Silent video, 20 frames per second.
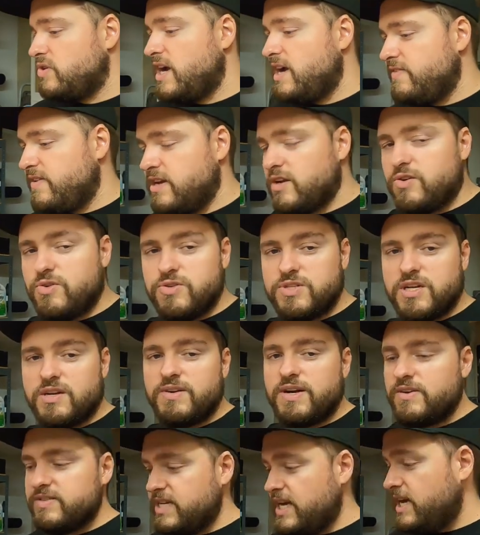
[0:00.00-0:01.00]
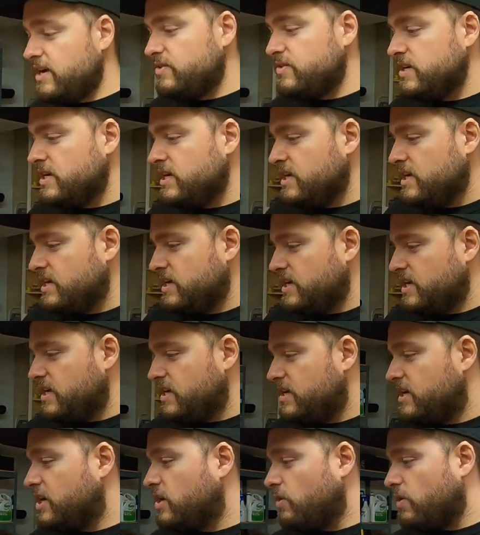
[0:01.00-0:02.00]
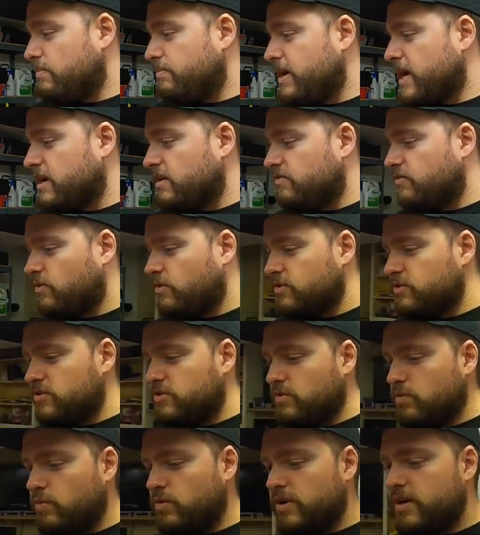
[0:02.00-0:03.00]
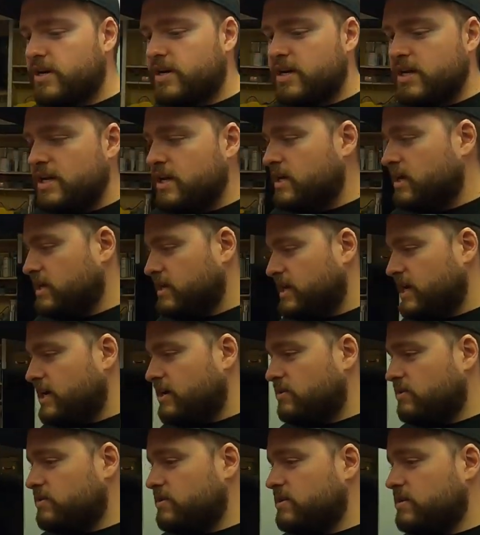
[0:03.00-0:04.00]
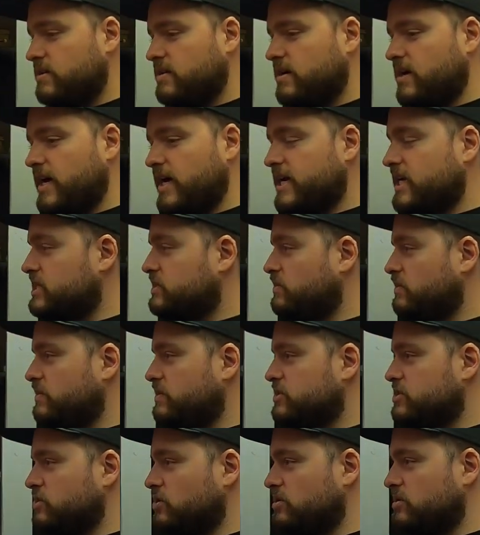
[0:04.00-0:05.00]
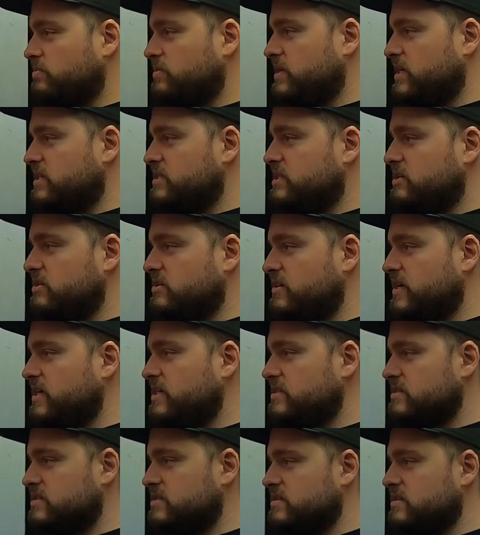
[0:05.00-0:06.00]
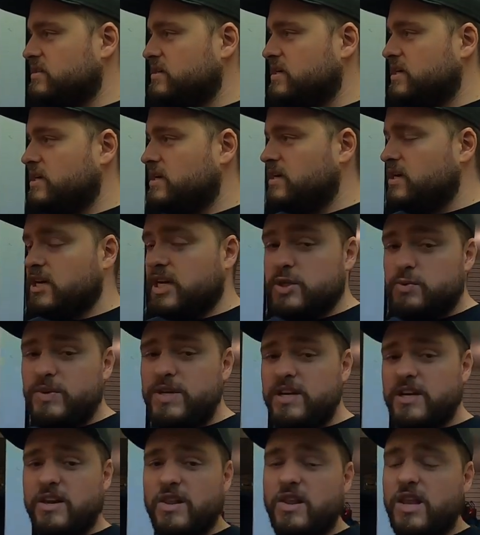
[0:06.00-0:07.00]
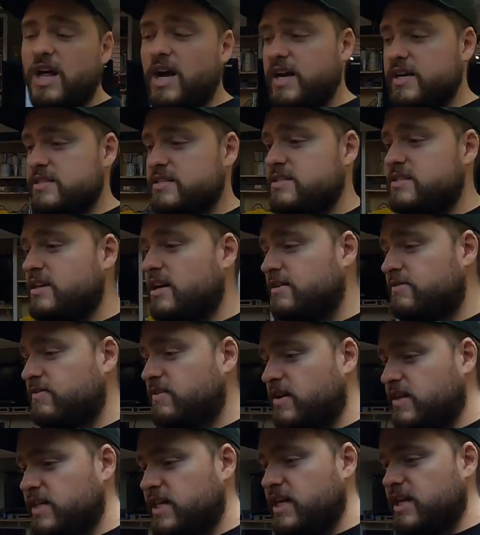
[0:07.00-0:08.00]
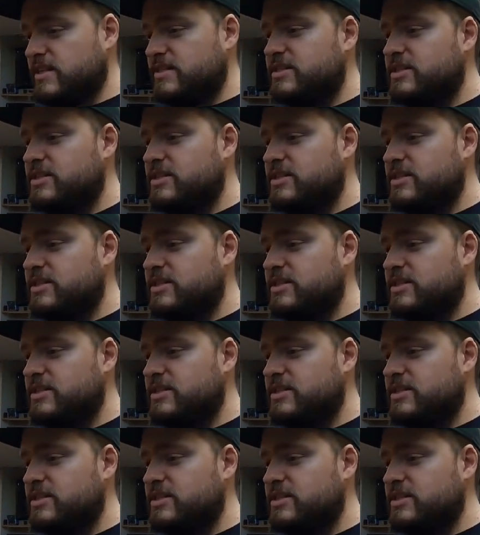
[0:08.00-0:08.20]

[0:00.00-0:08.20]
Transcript: been driving it, cruising around town, and uh, going back and forth to work. Now, I guess we want to show them the interior next? Yeah, we can turn Because we did a lot of stuff on the